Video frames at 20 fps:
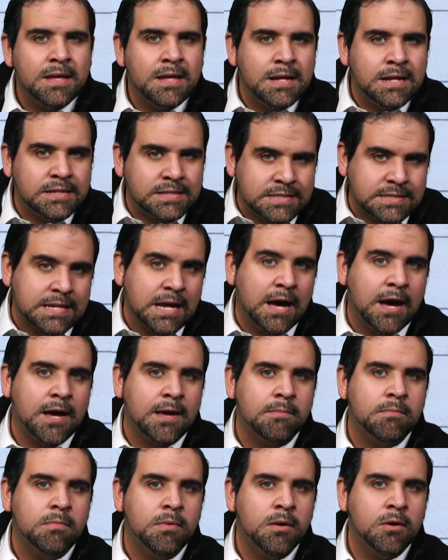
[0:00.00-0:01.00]
It's
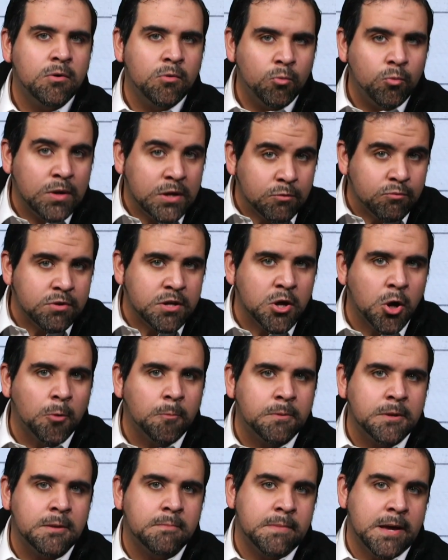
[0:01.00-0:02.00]
time we
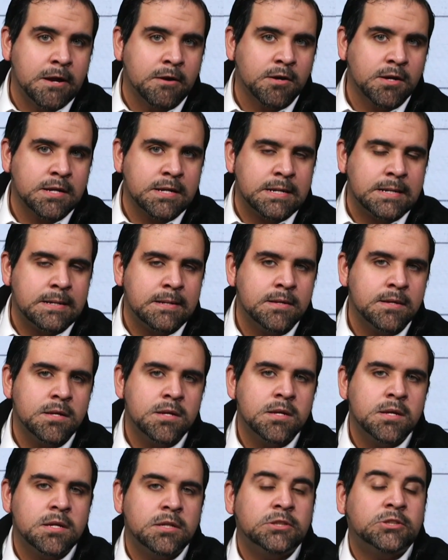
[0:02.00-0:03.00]
reopen America.
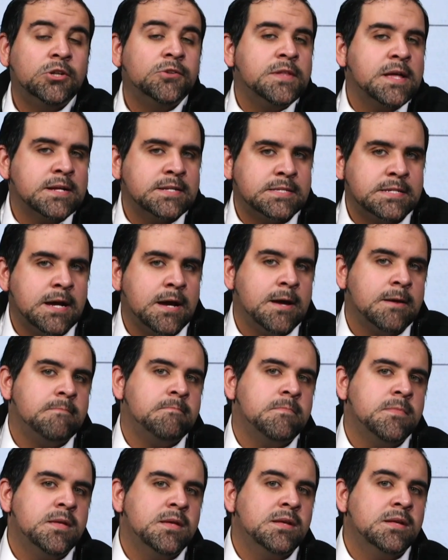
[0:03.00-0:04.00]
Until next time,
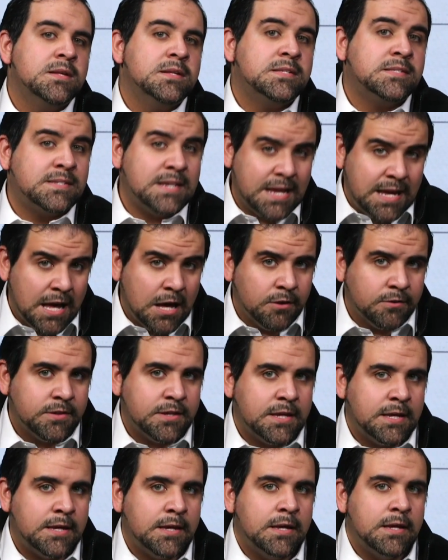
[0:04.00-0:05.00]
stay
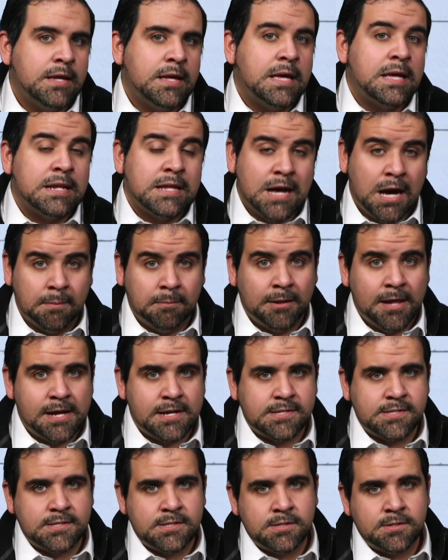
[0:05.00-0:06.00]
healthy and God
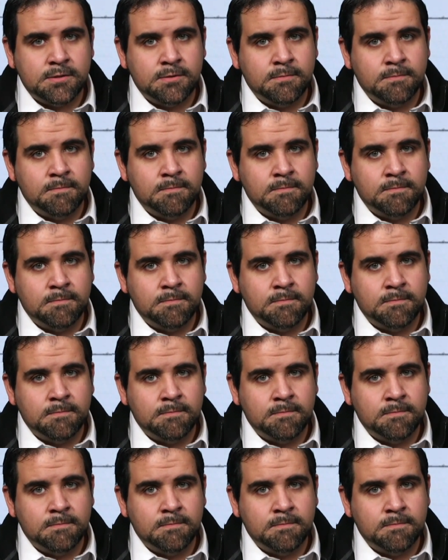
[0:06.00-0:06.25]
bless.